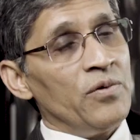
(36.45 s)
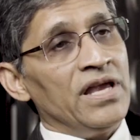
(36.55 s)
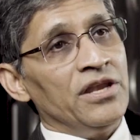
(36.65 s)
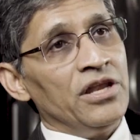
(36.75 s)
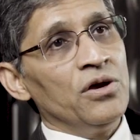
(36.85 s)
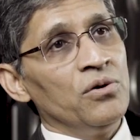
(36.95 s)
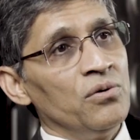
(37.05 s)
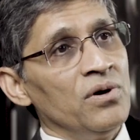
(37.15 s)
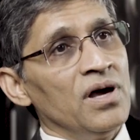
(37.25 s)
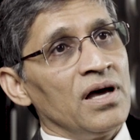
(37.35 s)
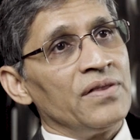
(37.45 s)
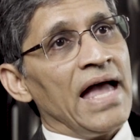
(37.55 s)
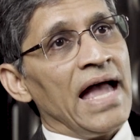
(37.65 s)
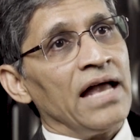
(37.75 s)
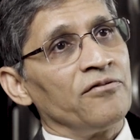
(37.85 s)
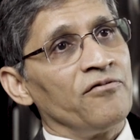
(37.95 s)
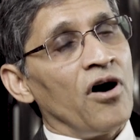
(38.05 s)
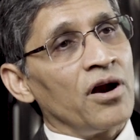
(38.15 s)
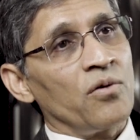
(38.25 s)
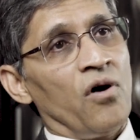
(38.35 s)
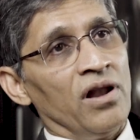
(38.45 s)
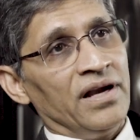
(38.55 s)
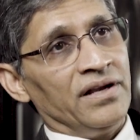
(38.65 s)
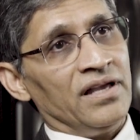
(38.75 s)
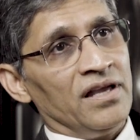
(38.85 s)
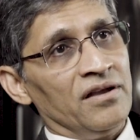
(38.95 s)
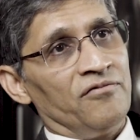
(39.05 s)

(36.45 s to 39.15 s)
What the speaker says: We knew that for quality,